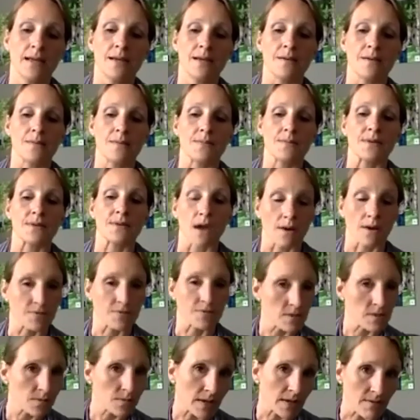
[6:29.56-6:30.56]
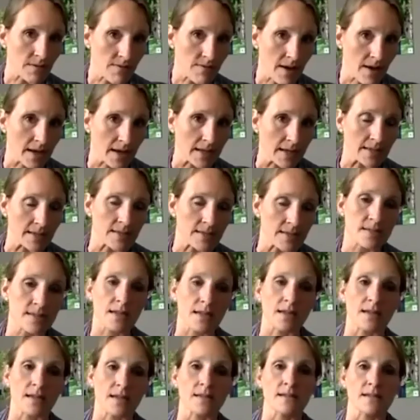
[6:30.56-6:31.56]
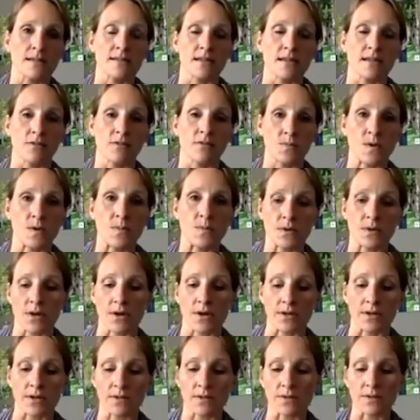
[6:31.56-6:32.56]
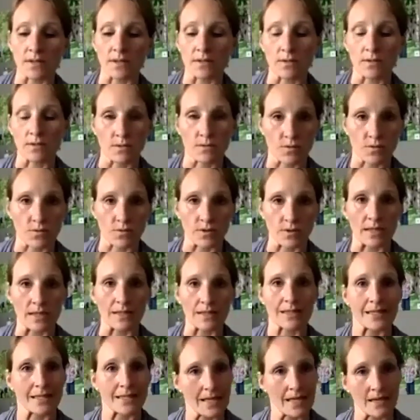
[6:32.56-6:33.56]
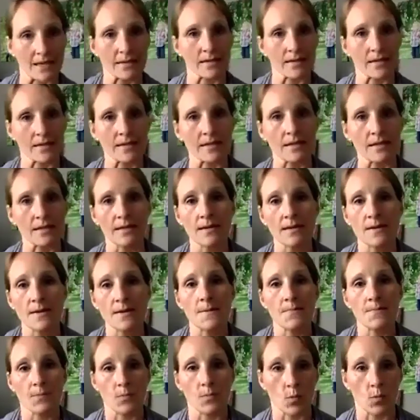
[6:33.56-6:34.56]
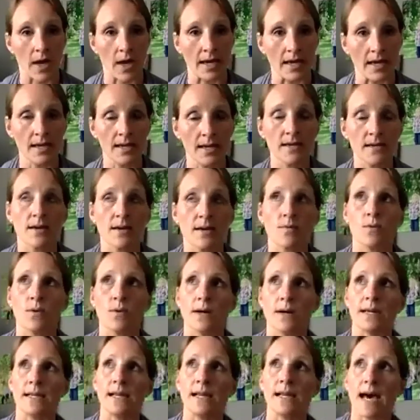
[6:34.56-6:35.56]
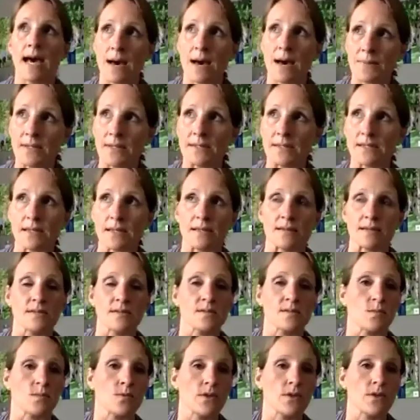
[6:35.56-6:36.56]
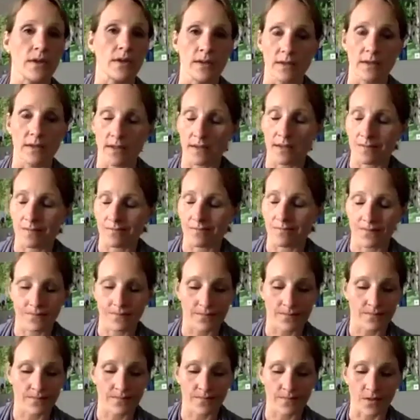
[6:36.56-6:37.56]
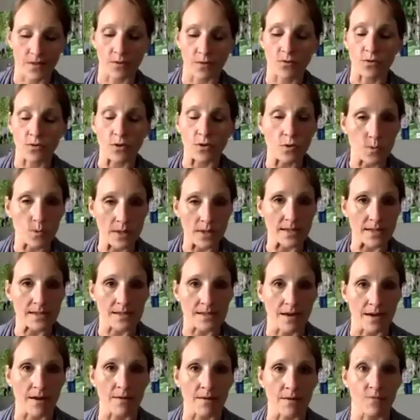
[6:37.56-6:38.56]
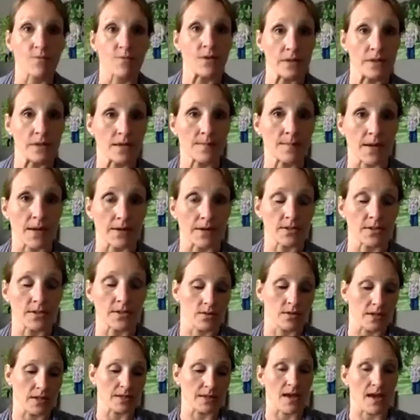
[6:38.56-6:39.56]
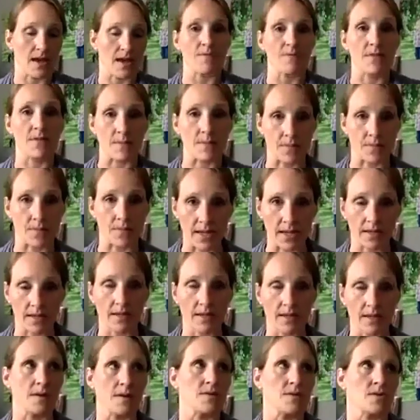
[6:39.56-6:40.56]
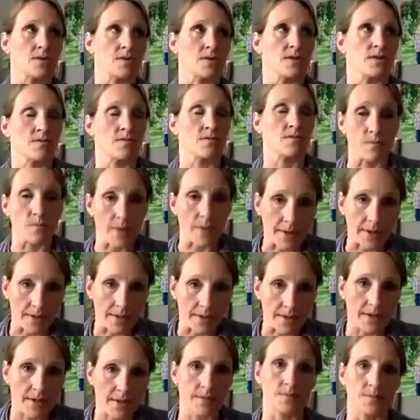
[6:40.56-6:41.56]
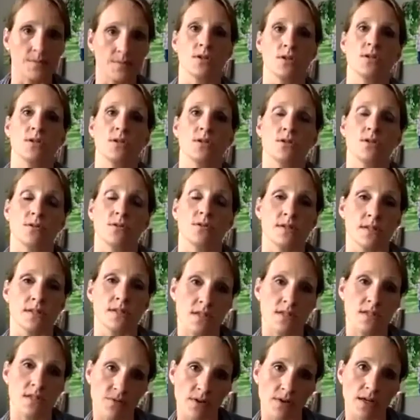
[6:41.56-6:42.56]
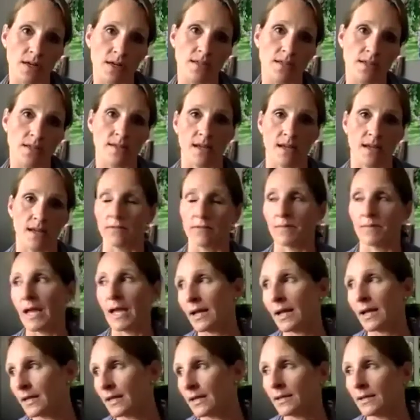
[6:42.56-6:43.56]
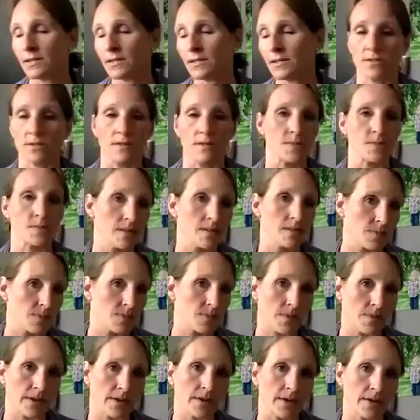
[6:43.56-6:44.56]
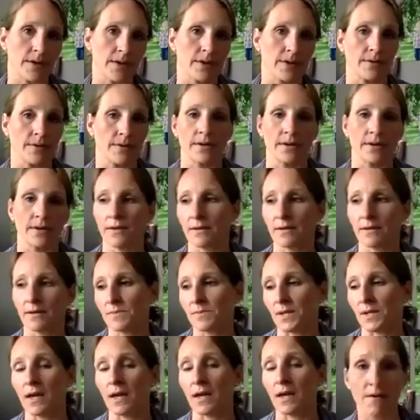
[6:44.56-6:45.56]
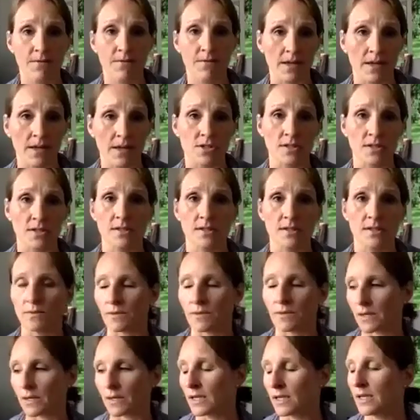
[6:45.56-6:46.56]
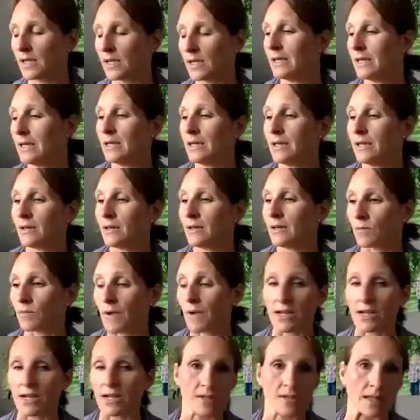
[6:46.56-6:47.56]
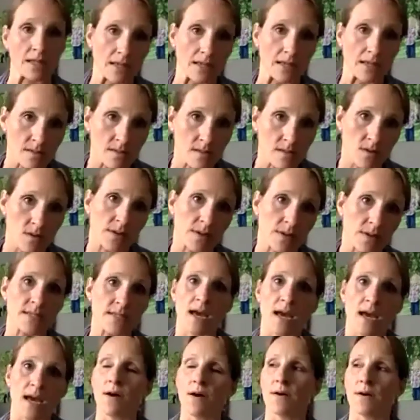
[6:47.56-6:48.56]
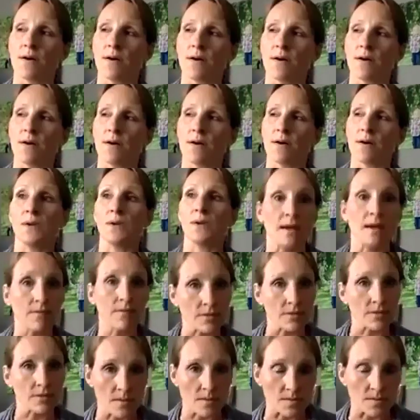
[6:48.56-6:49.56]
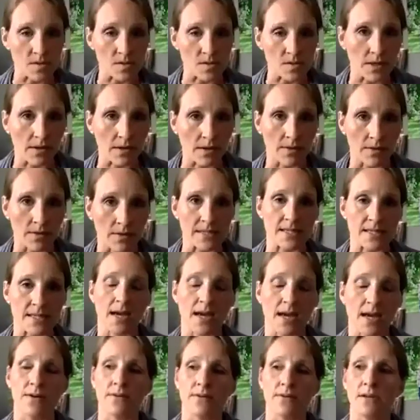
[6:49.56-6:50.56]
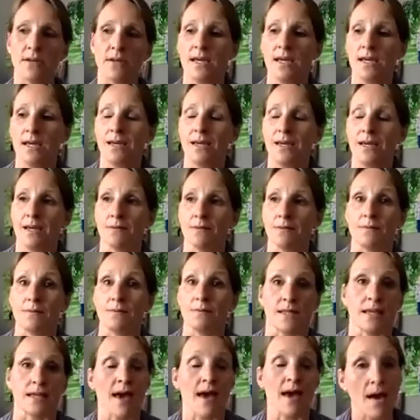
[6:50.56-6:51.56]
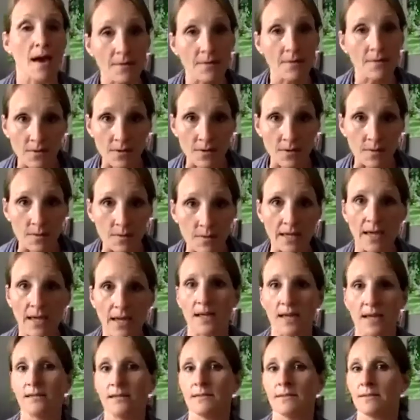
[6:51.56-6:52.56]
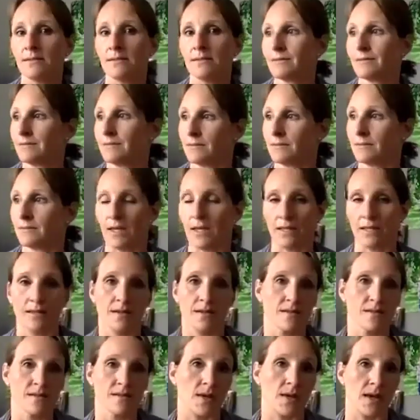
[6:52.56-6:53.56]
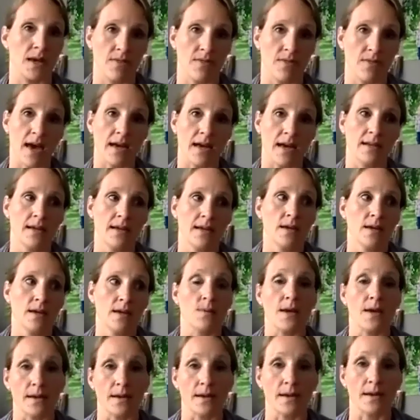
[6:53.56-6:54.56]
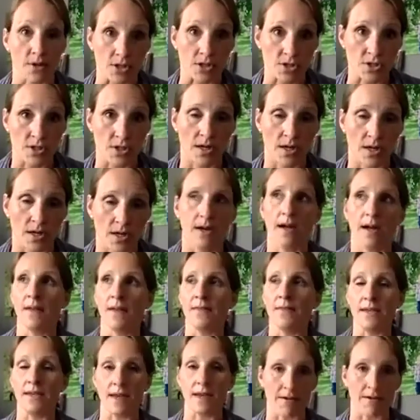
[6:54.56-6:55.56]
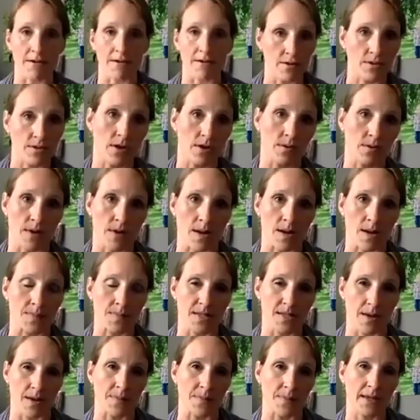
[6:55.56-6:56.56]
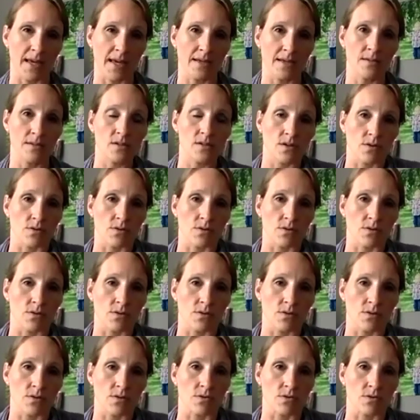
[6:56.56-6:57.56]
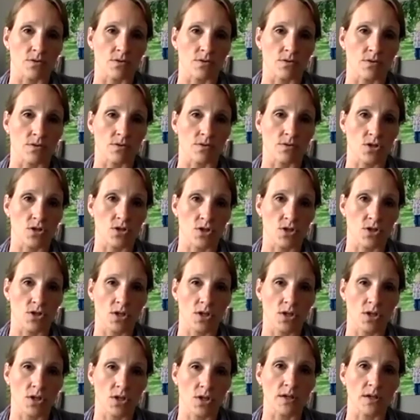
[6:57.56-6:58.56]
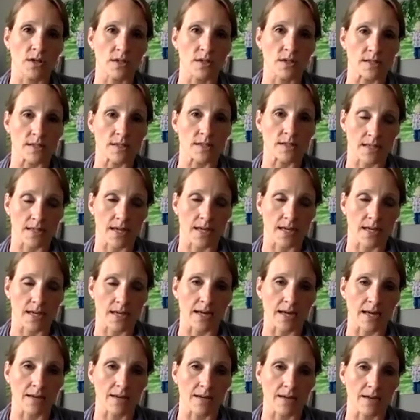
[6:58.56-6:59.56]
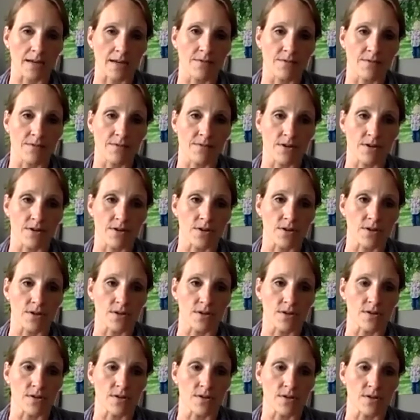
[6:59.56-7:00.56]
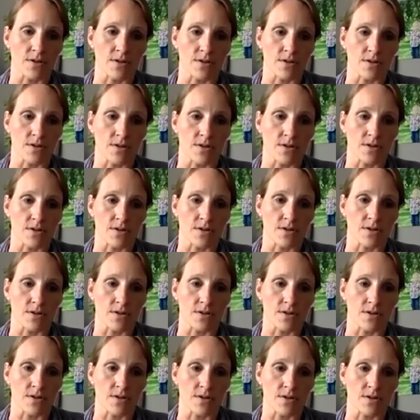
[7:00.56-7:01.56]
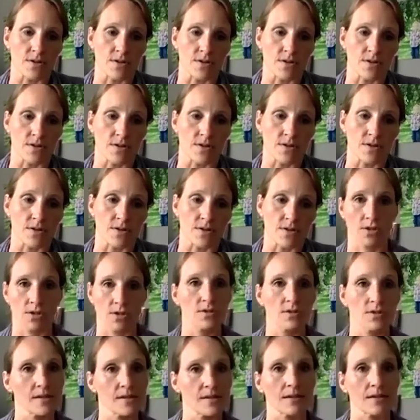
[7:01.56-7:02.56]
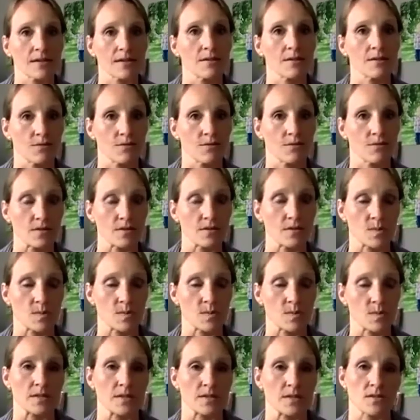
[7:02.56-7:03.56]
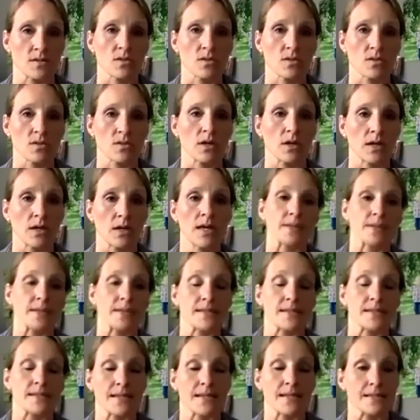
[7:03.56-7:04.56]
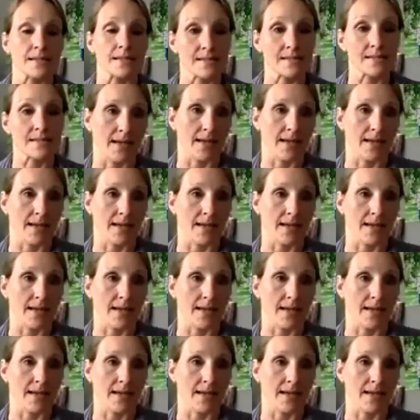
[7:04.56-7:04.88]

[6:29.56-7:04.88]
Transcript: But often what I find is if people aren't going gluten-free like the healthy way, what happens is within a few weeks of feeling better. So like they have that break, I'm starting to feel better. I'm starting to notice the difference. I don't have my headaches, or I'm sleeping better, or I don't have as many hot flashes, or the rash in the kids is going down, or the behavior seems to be calming down. We went to the cabin for the weekend. We had this, we had that, we had more sugar, and then everything ramps up again. So sugar is kind of your next, hidden. I mean, we always say around here, sugar is like the first place to look.